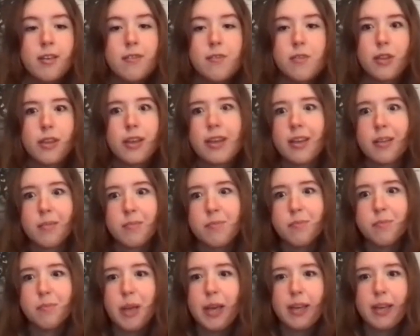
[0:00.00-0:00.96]
for like a
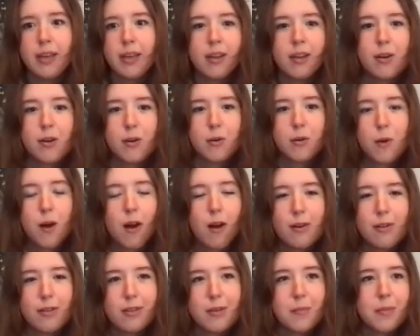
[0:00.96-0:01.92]
picnic or a
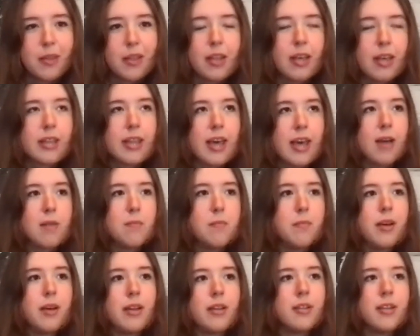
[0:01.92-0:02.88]
walk or something like that.
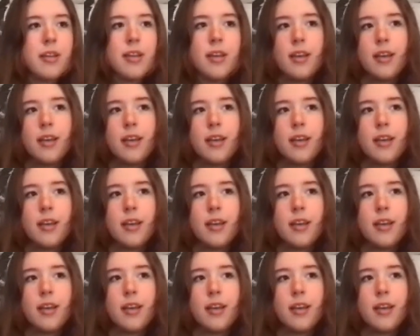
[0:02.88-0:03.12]
But